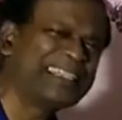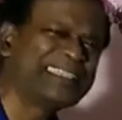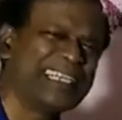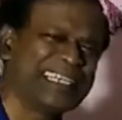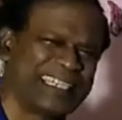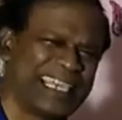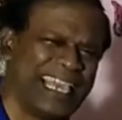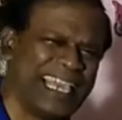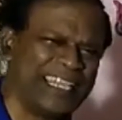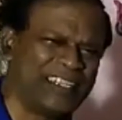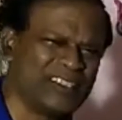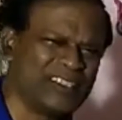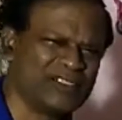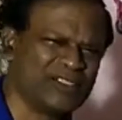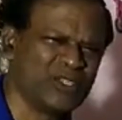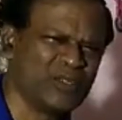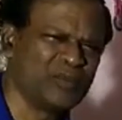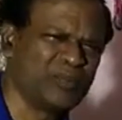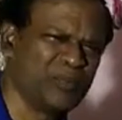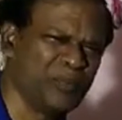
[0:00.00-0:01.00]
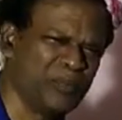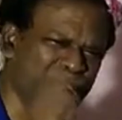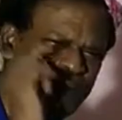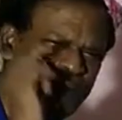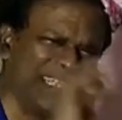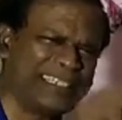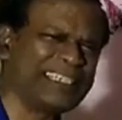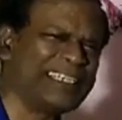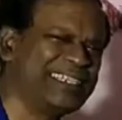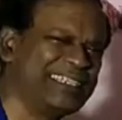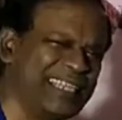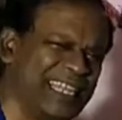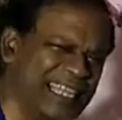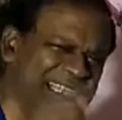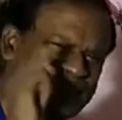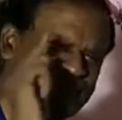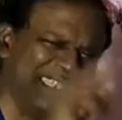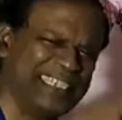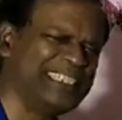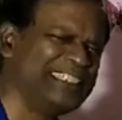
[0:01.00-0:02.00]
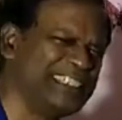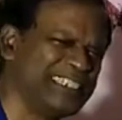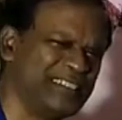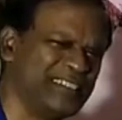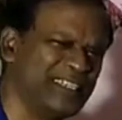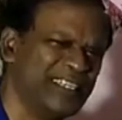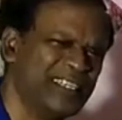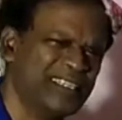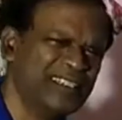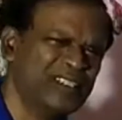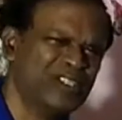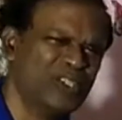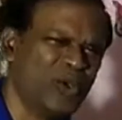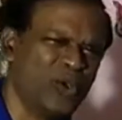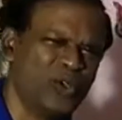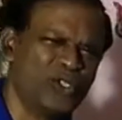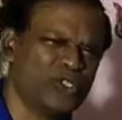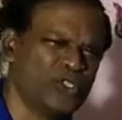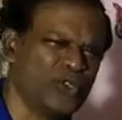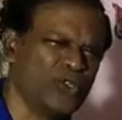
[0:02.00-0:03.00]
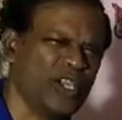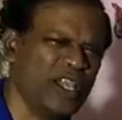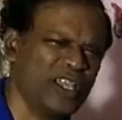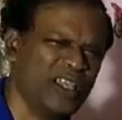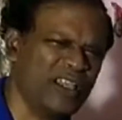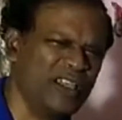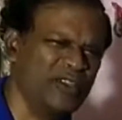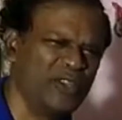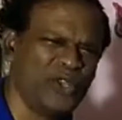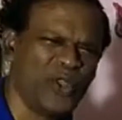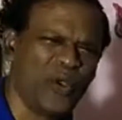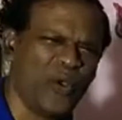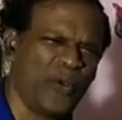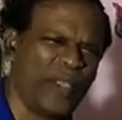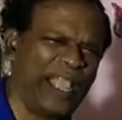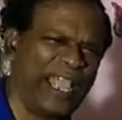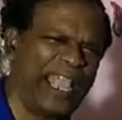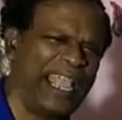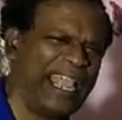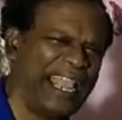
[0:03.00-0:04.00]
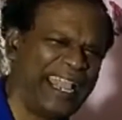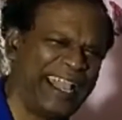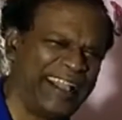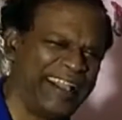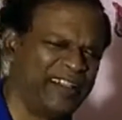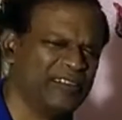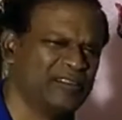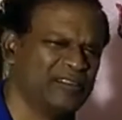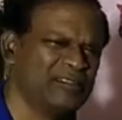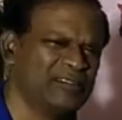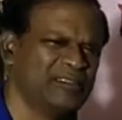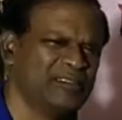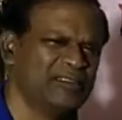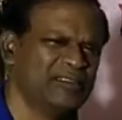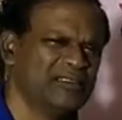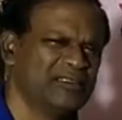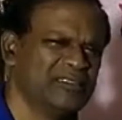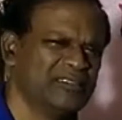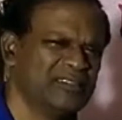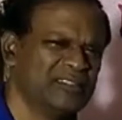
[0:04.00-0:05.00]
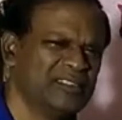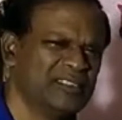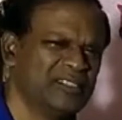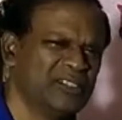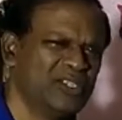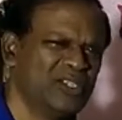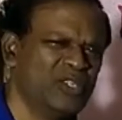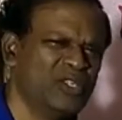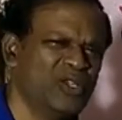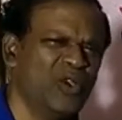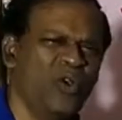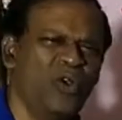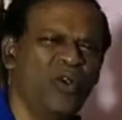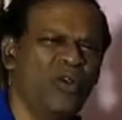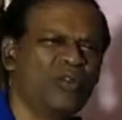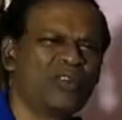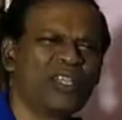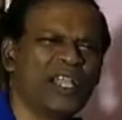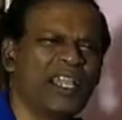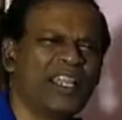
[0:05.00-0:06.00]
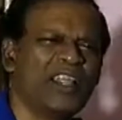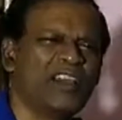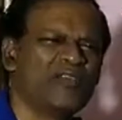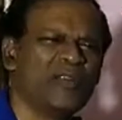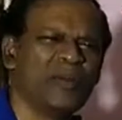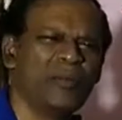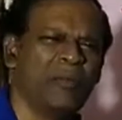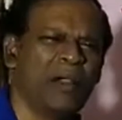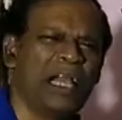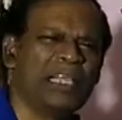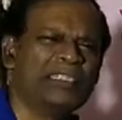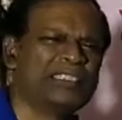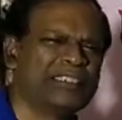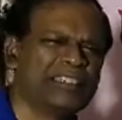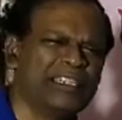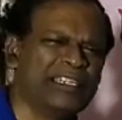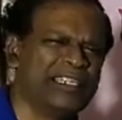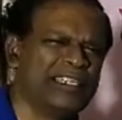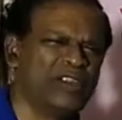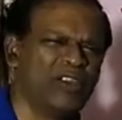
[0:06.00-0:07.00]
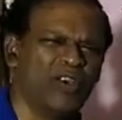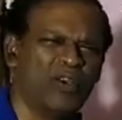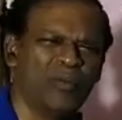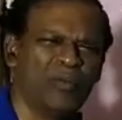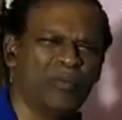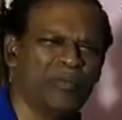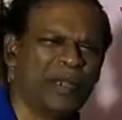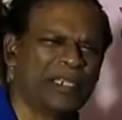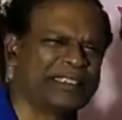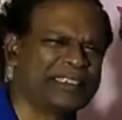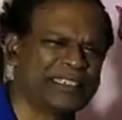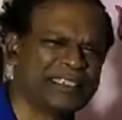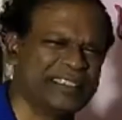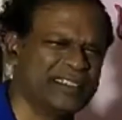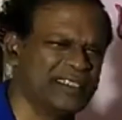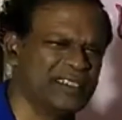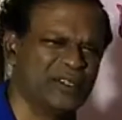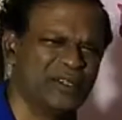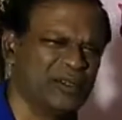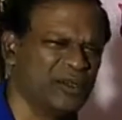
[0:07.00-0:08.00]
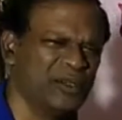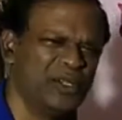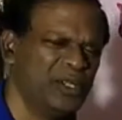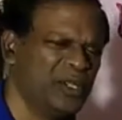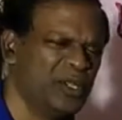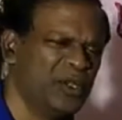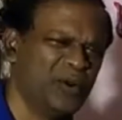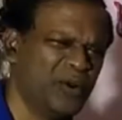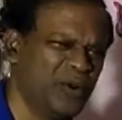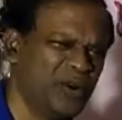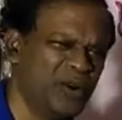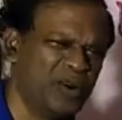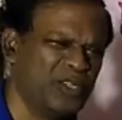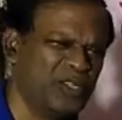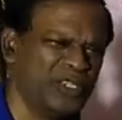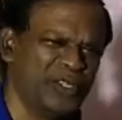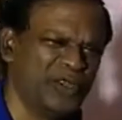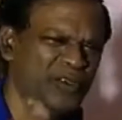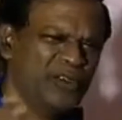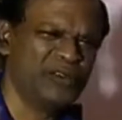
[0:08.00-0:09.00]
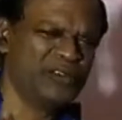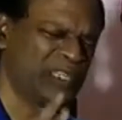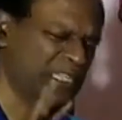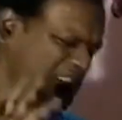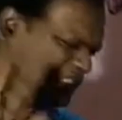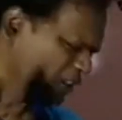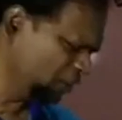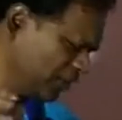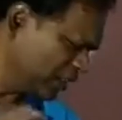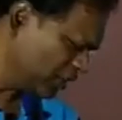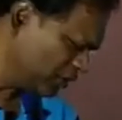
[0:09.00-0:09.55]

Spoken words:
the cake. Should make it and eat it. No sugar, no egg, no kind of a margarine or butter or nothing of that